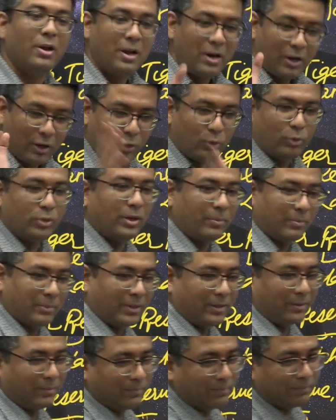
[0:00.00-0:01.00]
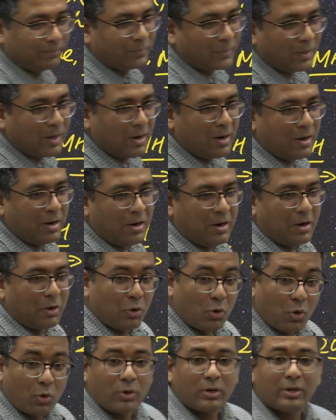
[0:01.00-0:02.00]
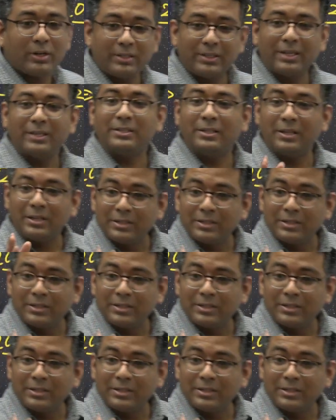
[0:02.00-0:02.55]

Do something. Don't just sit